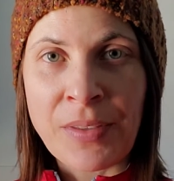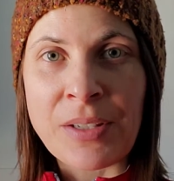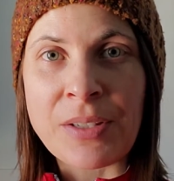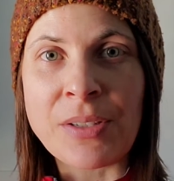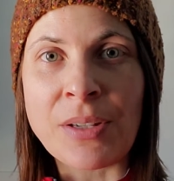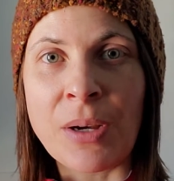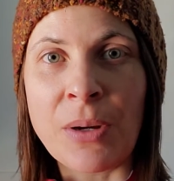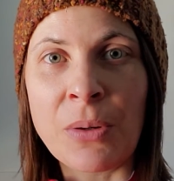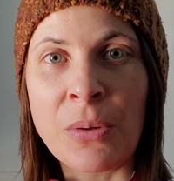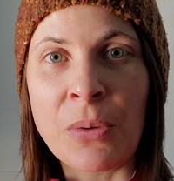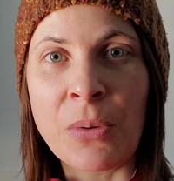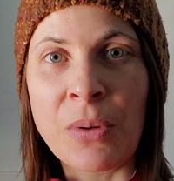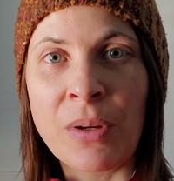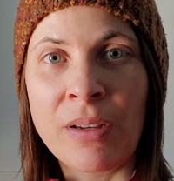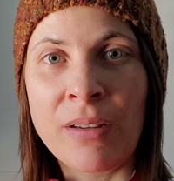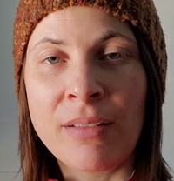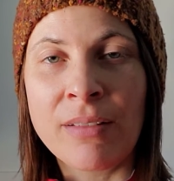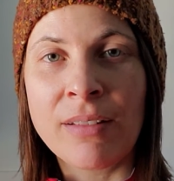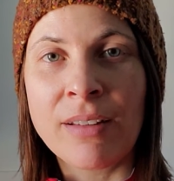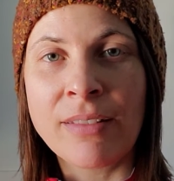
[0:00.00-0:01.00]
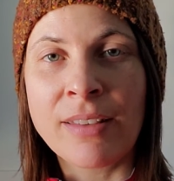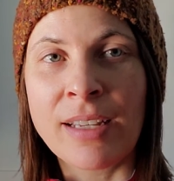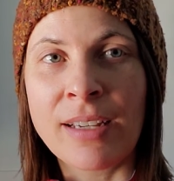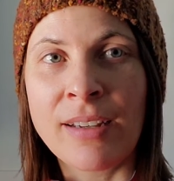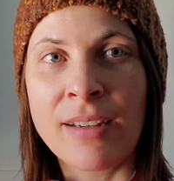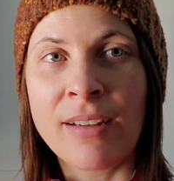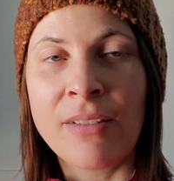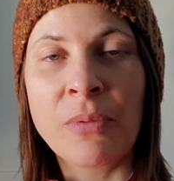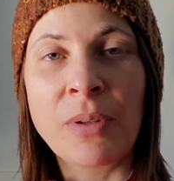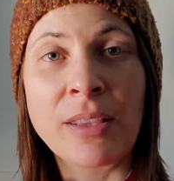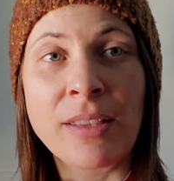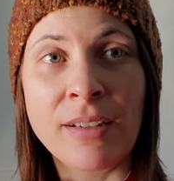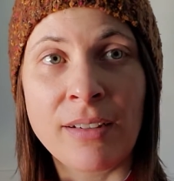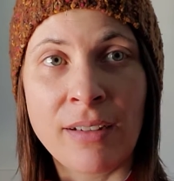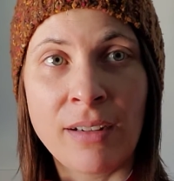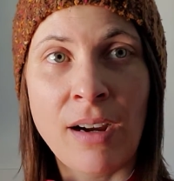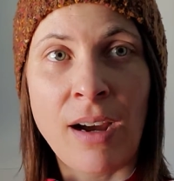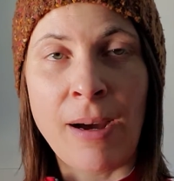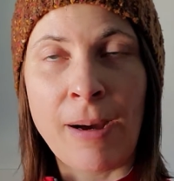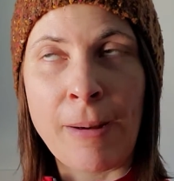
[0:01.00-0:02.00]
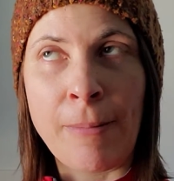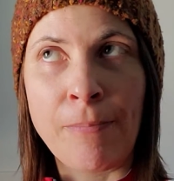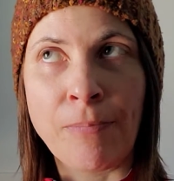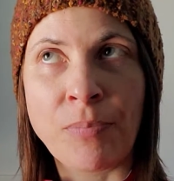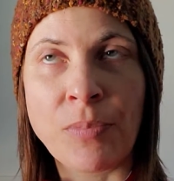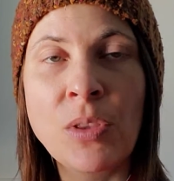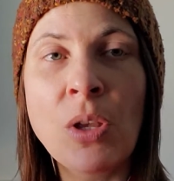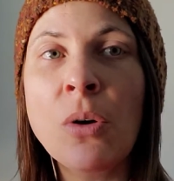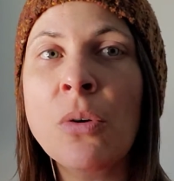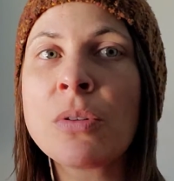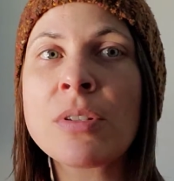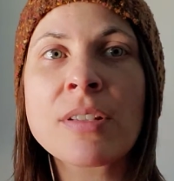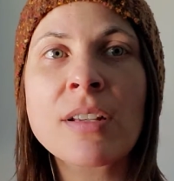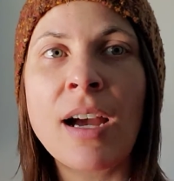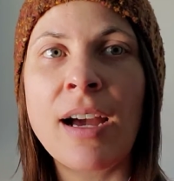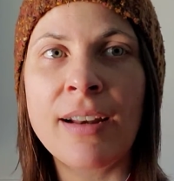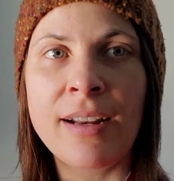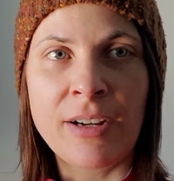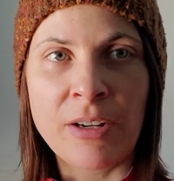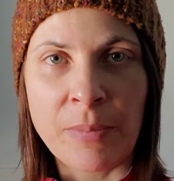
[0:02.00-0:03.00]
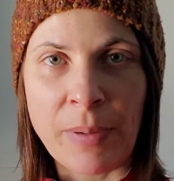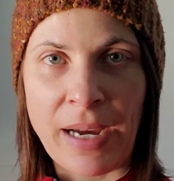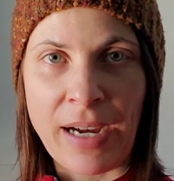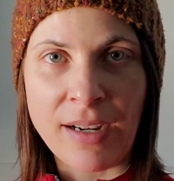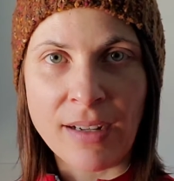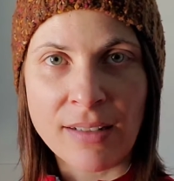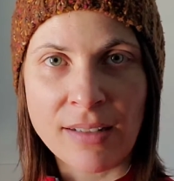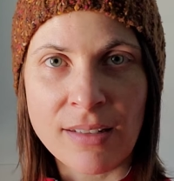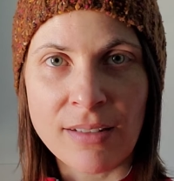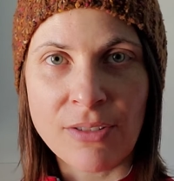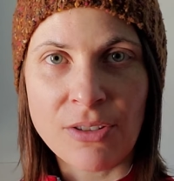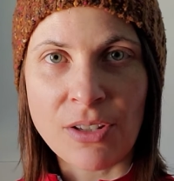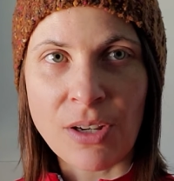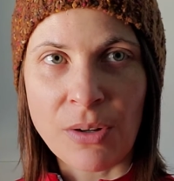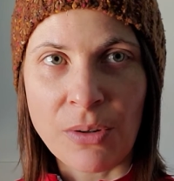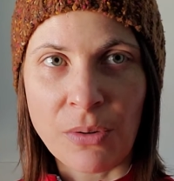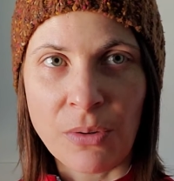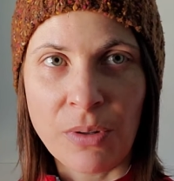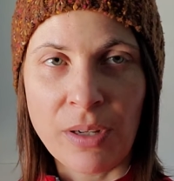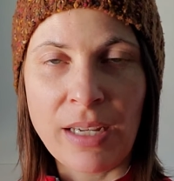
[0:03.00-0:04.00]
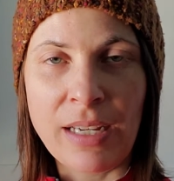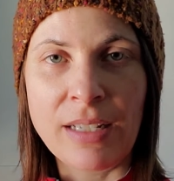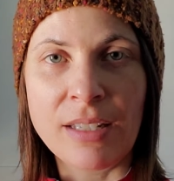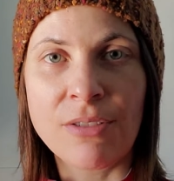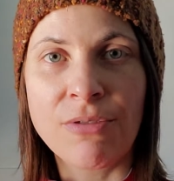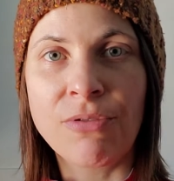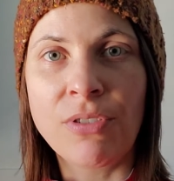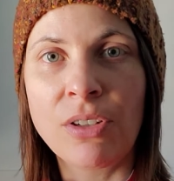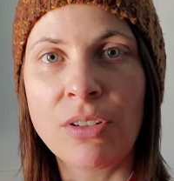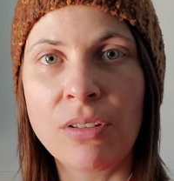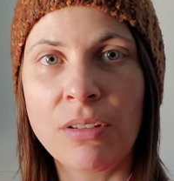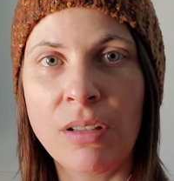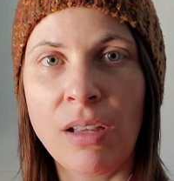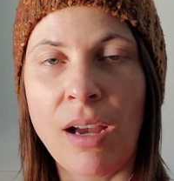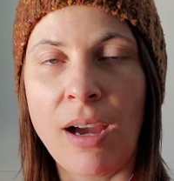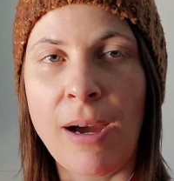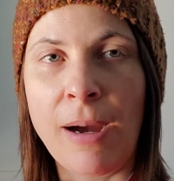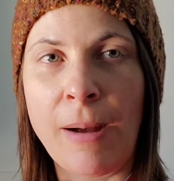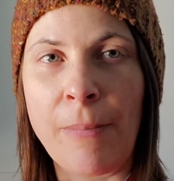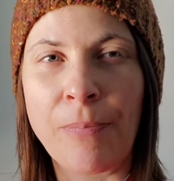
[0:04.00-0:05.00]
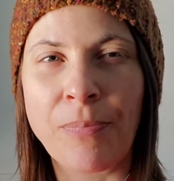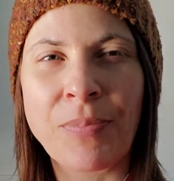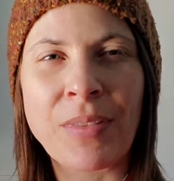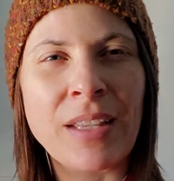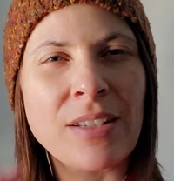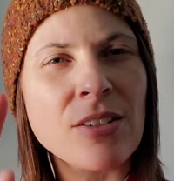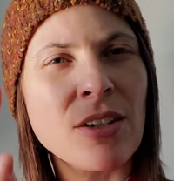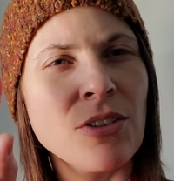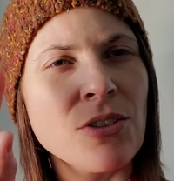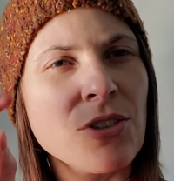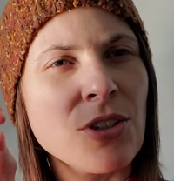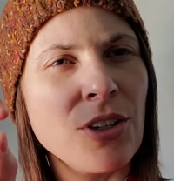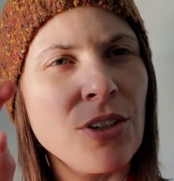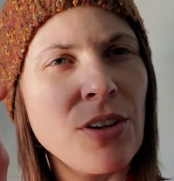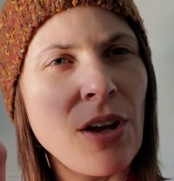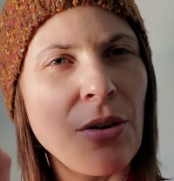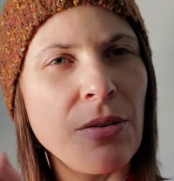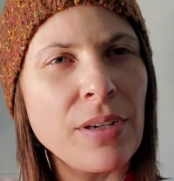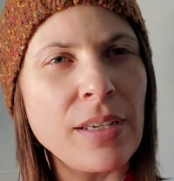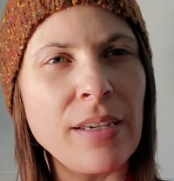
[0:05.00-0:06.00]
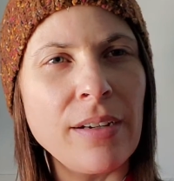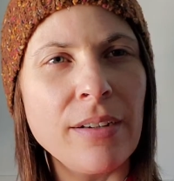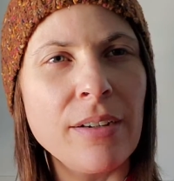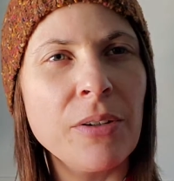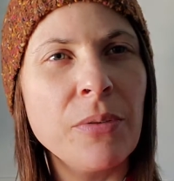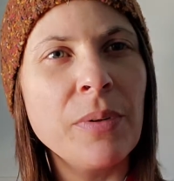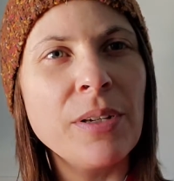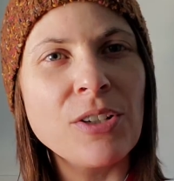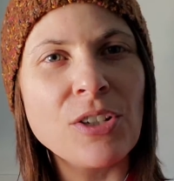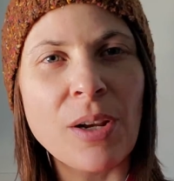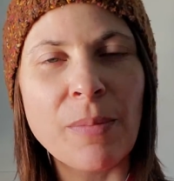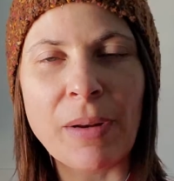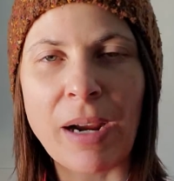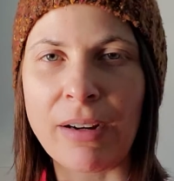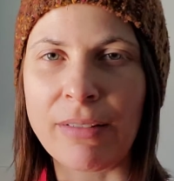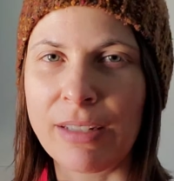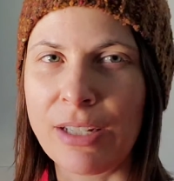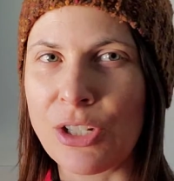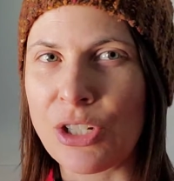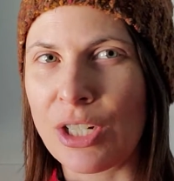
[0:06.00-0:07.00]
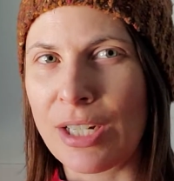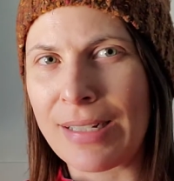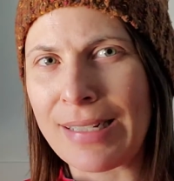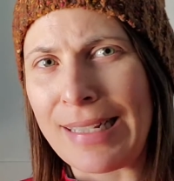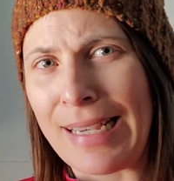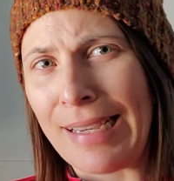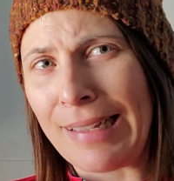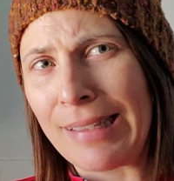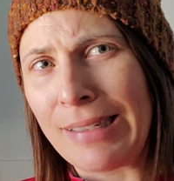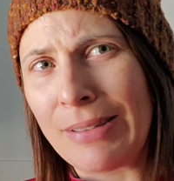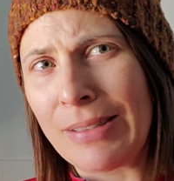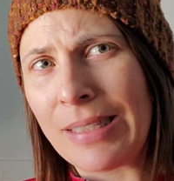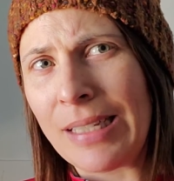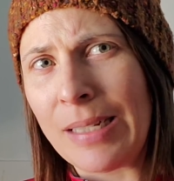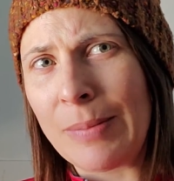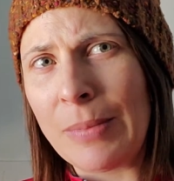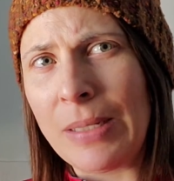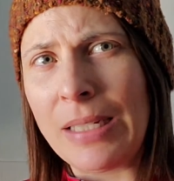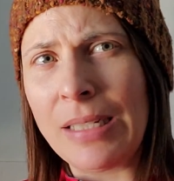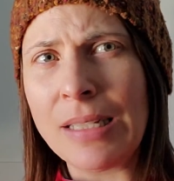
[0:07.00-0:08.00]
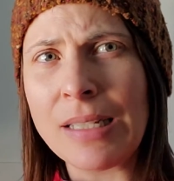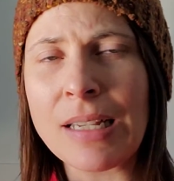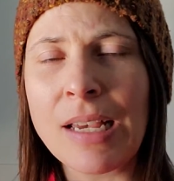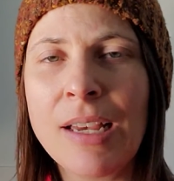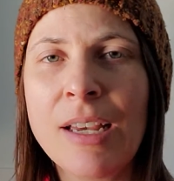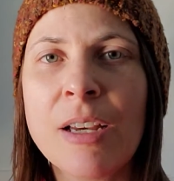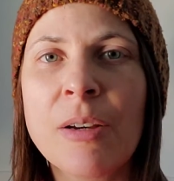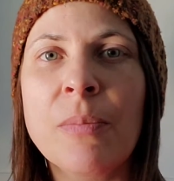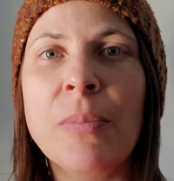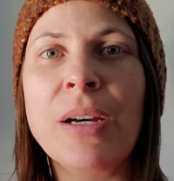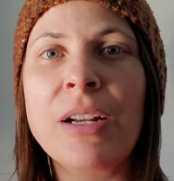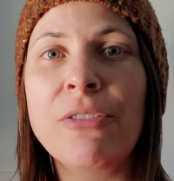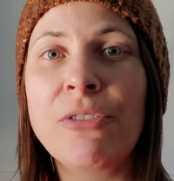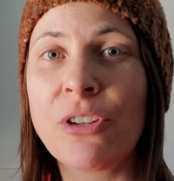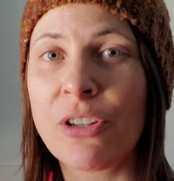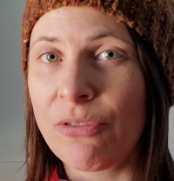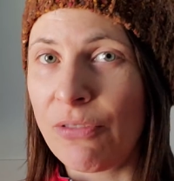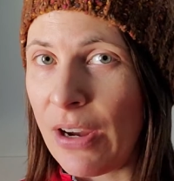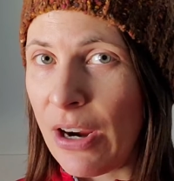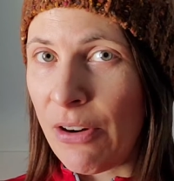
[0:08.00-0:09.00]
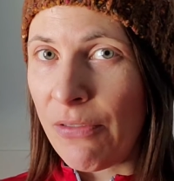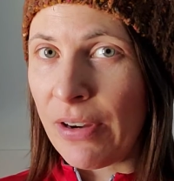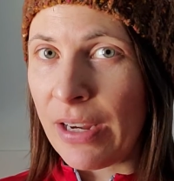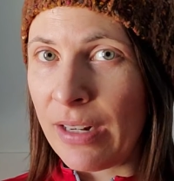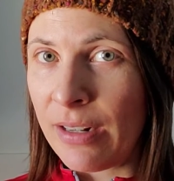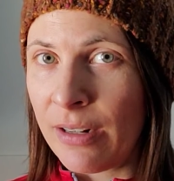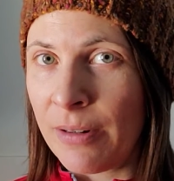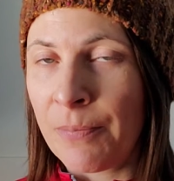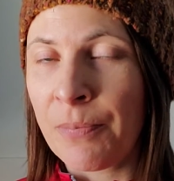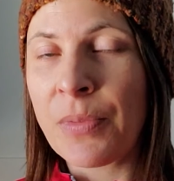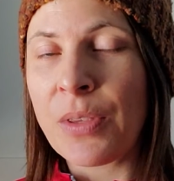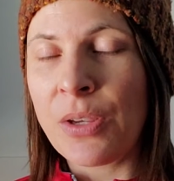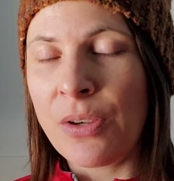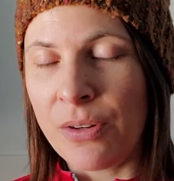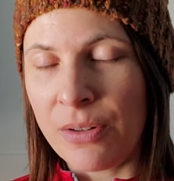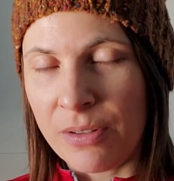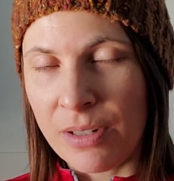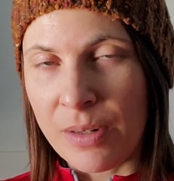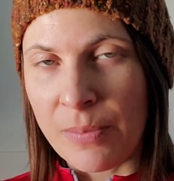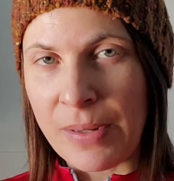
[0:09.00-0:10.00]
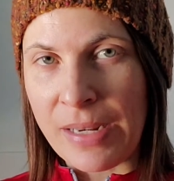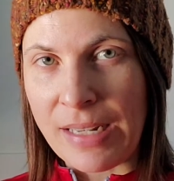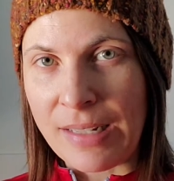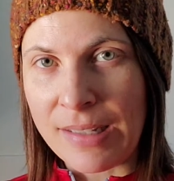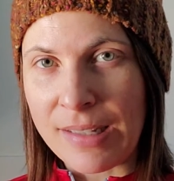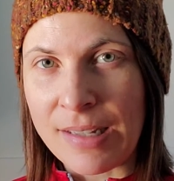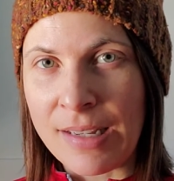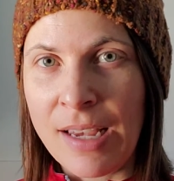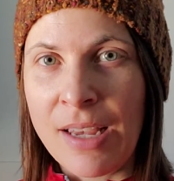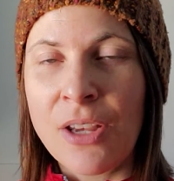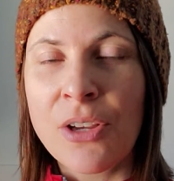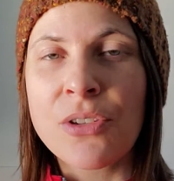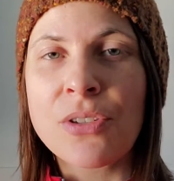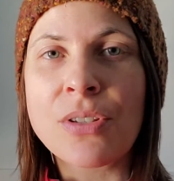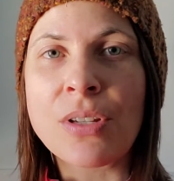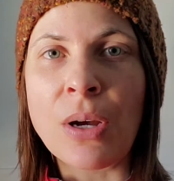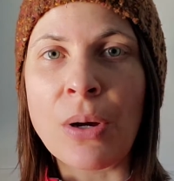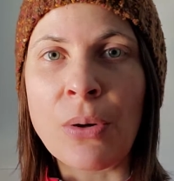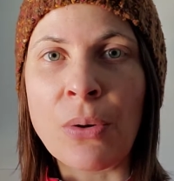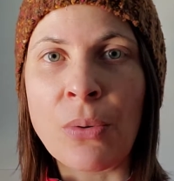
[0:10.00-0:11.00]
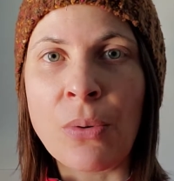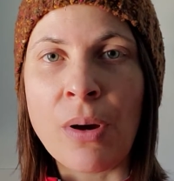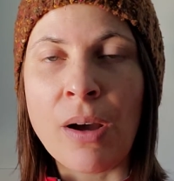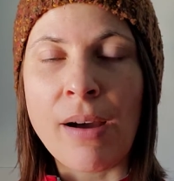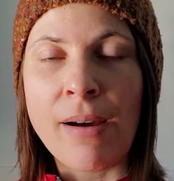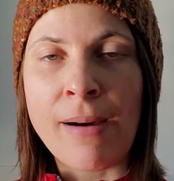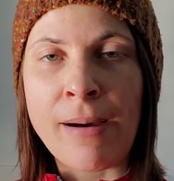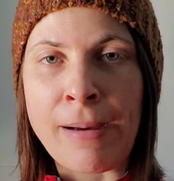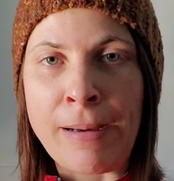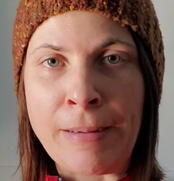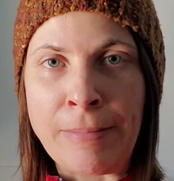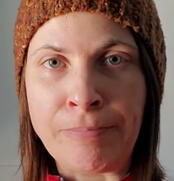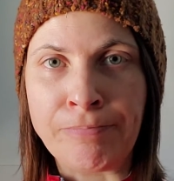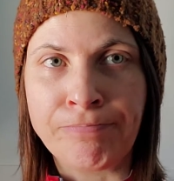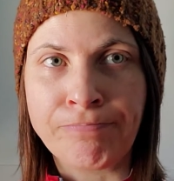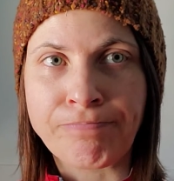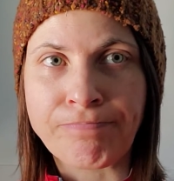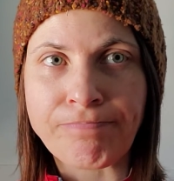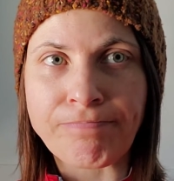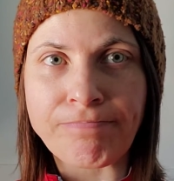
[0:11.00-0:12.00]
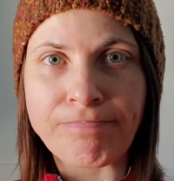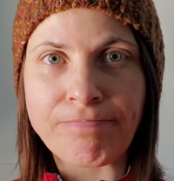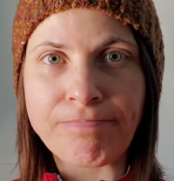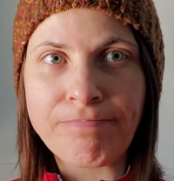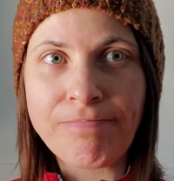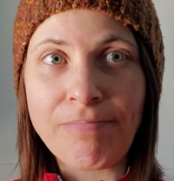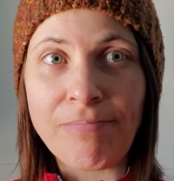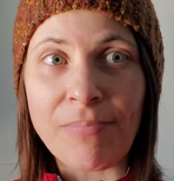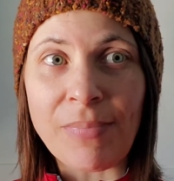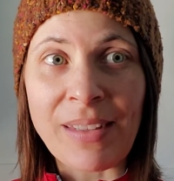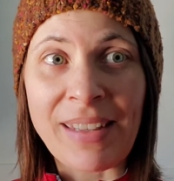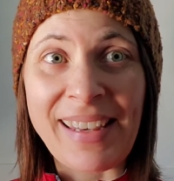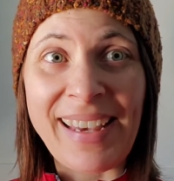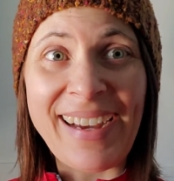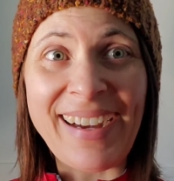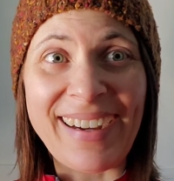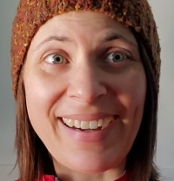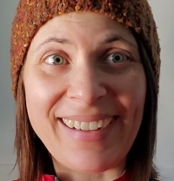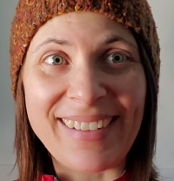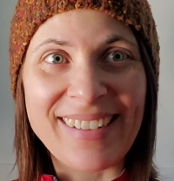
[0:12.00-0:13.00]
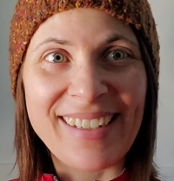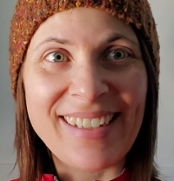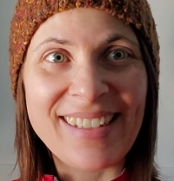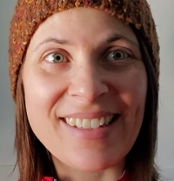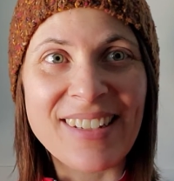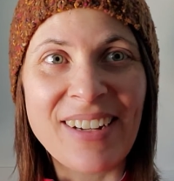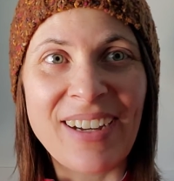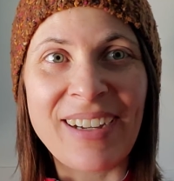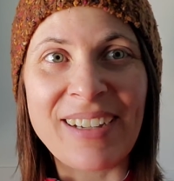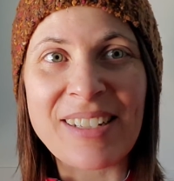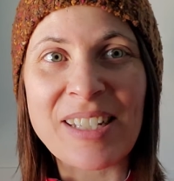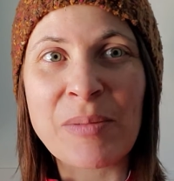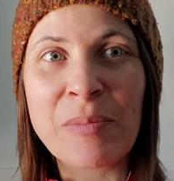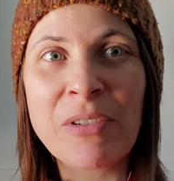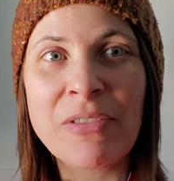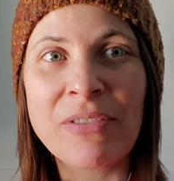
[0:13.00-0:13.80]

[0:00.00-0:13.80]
So the with their um, no Scott air packs, so it's full. Um, it's called turnout gear, which I'm not really sure exactly what that means, but if you're a firefighter, you know what it means. So um, yeah, it's an awesome